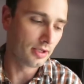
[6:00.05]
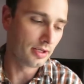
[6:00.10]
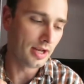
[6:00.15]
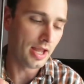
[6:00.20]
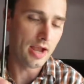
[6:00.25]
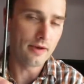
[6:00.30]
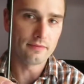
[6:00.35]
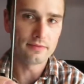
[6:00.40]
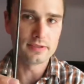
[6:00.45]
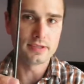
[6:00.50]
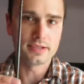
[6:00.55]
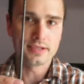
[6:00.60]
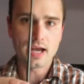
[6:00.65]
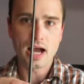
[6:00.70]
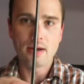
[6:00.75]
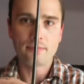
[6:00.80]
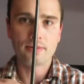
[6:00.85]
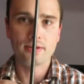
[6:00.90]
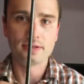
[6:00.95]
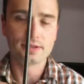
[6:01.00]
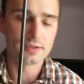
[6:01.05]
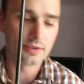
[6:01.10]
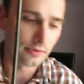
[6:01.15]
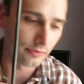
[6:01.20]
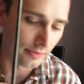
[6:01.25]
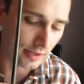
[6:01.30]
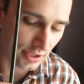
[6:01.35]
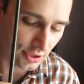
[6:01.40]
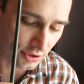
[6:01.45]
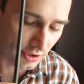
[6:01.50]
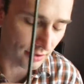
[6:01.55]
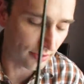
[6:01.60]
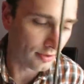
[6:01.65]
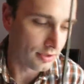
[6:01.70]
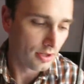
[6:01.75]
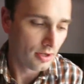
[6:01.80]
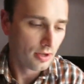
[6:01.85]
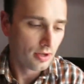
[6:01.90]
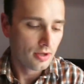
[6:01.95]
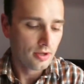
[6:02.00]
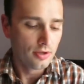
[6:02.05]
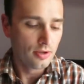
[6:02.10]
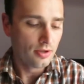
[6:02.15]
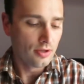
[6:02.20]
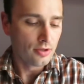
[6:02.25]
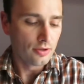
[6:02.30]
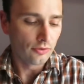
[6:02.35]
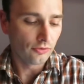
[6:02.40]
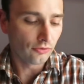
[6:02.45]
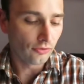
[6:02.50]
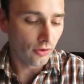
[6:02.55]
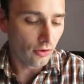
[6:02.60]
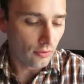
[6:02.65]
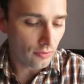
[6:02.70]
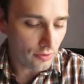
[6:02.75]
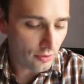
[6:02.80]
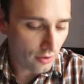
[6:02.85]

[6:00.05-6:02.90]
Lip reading: and Avid's a top consideration. So